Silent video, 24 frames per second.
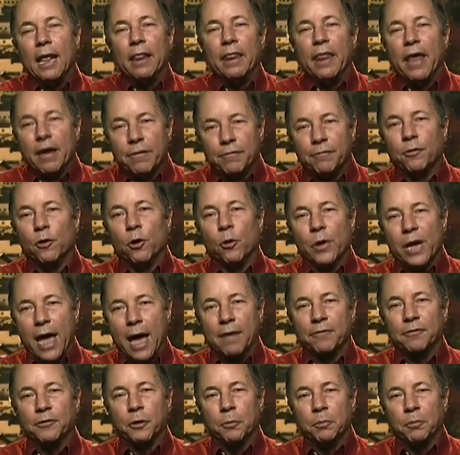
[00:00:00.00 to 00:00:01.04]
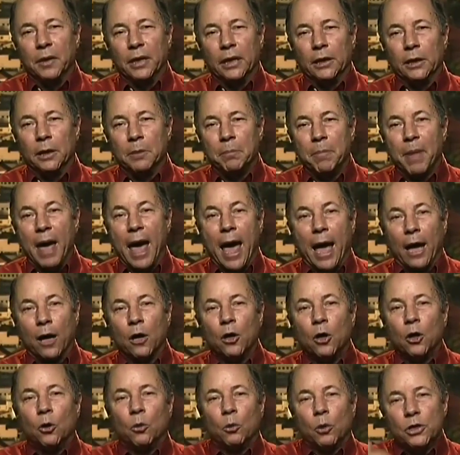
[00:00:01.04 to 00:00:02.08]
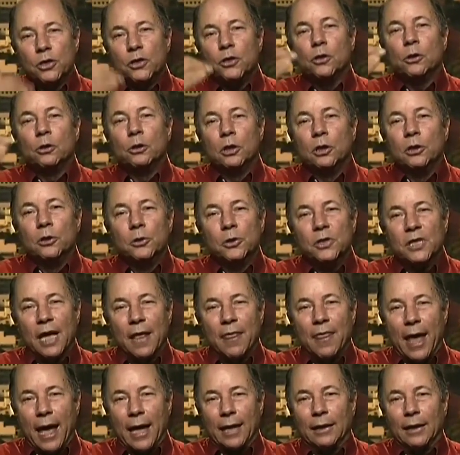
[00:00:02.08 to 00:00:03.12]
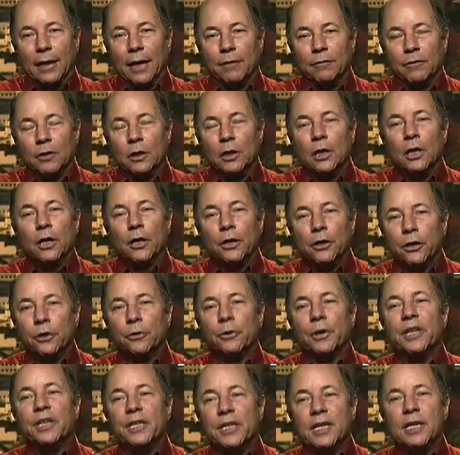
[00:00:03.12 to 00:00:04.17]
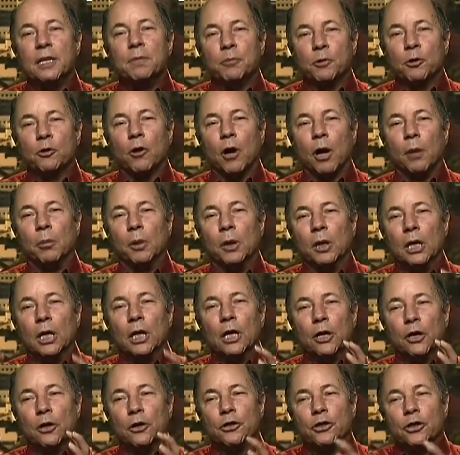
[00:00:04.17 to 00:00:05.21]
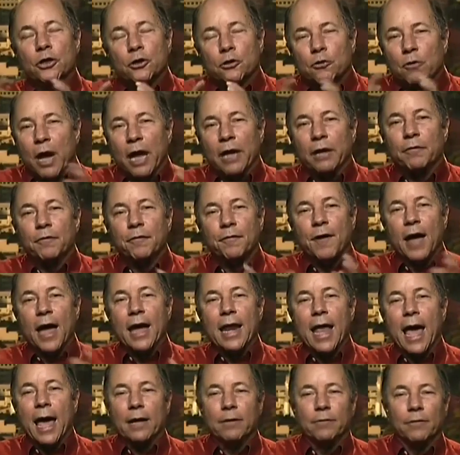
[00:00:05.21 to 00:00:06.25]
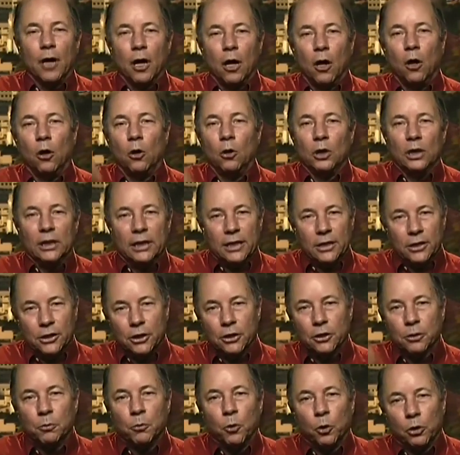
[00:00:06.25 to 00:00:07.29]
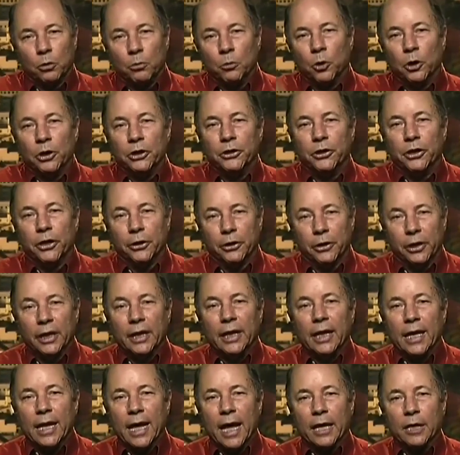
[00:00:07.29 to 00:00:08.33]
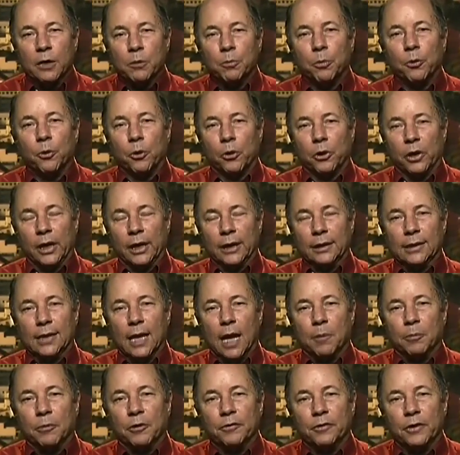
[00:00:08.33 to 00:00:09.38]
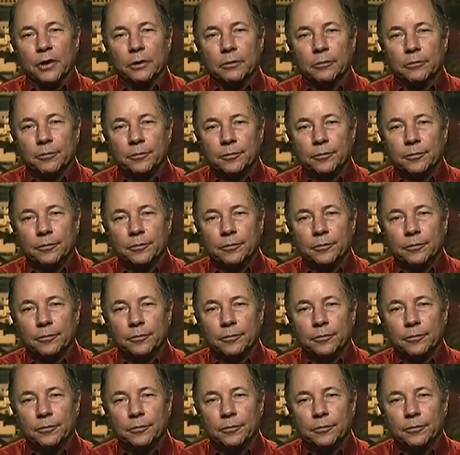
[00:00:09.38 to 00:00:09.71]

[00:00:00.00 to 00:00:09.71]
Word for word: therefore we have to peel it back. Once you lose on that level, you're in deep trouble because you're trying to fight out of a hole and there's just more and more dirt getting poured on top of you.